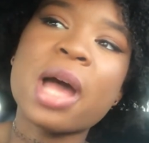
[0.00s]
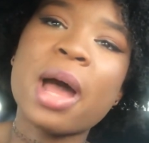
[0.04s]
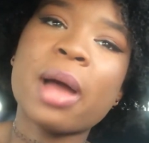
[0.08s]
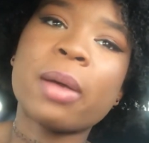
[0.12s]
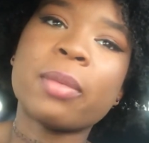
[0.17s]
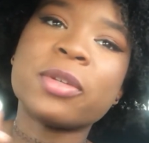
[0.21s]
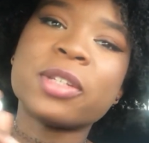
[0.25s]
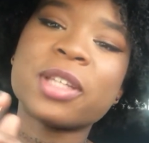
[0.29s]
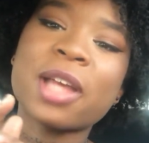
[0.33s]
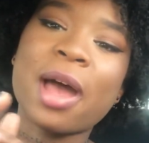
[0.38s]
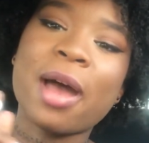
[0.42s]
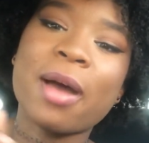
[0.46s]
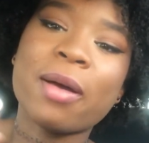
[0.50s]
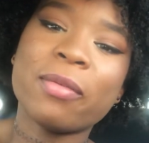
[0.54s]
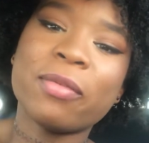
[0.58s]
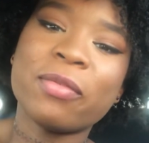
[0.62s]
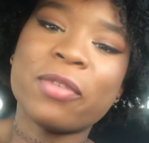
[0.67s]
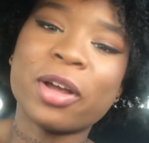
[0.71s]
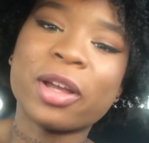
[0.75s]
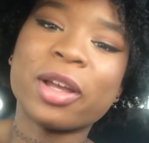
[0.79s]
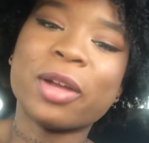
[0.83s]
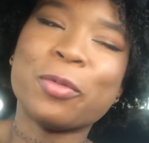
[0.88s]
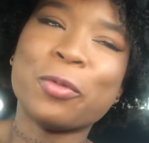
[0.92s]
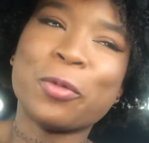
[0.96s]
I was at
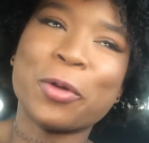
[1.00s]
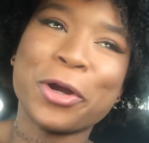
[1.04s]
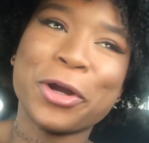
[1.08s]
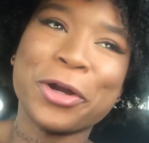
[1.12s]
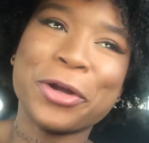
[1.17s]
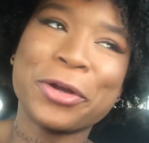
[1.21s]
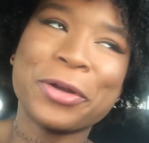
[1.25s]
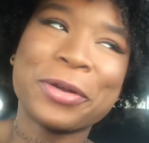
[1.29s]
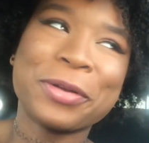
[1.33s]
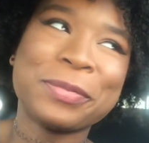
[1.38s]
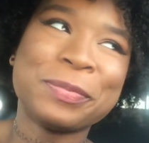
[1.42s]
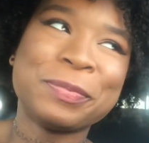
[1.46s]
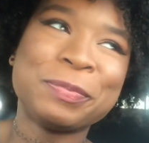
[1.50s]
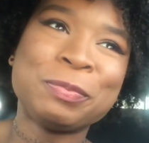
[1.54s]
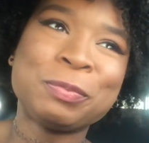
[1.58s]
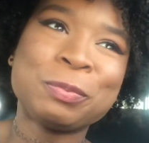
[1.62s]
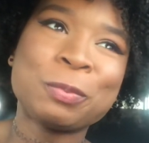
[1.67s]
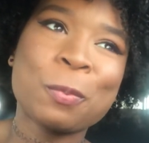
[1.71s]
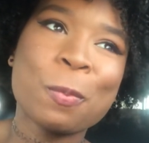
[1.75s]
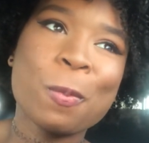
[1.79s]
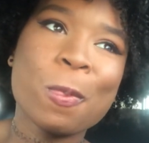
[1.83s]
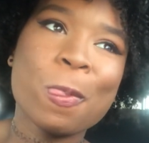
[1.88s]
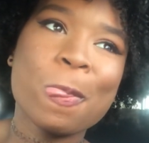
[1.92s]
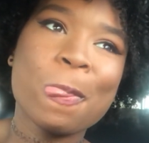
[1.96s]
fucking work
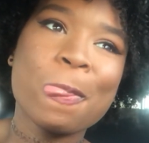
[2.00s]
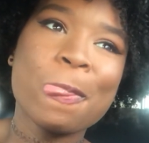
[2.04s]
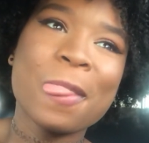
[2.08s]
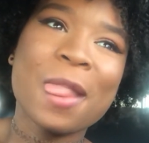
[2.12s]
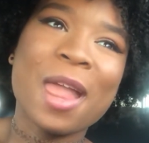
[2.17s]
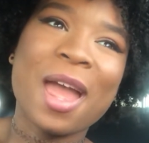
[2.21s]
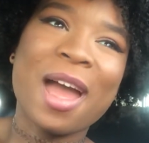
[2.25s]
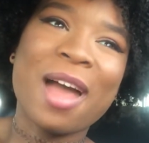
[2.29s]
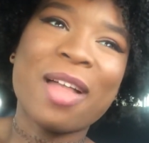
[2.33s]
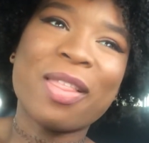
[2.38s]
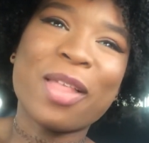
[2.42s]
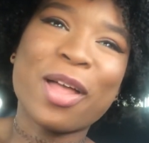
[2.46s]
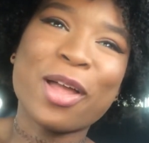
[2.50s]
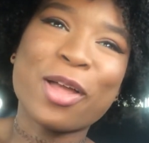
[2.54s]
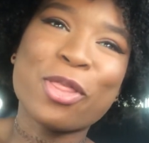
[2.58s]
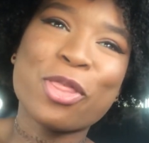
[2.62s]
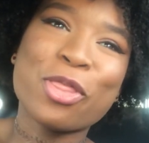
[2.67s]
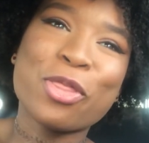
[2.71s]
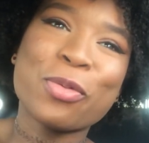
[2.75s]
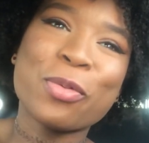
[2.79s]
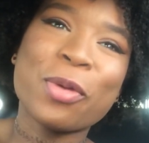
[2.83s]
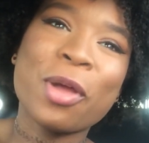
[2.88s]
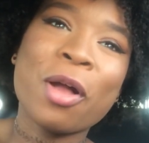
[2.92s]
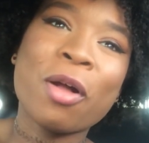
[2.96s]
at like
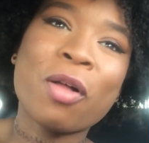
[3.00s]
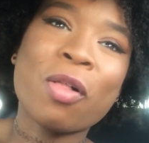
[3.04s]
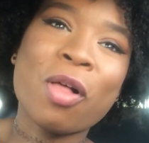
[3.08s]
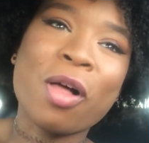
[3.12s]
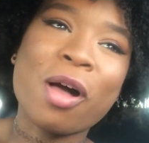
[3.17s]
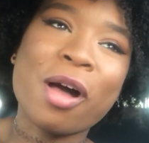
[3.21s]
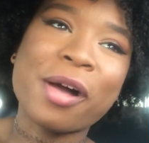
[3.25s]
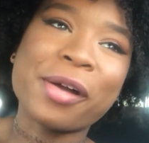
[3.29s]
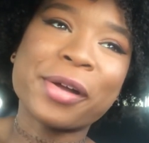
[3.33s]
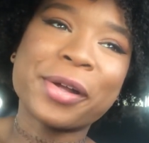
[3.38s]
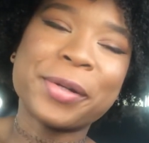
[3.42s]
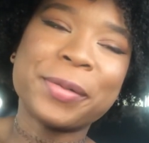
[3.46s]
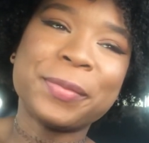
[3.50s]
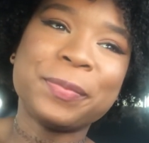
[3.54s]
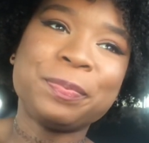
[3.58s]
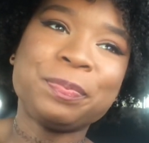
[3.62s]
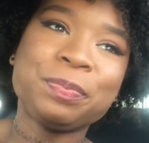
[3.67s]
3 o'clock.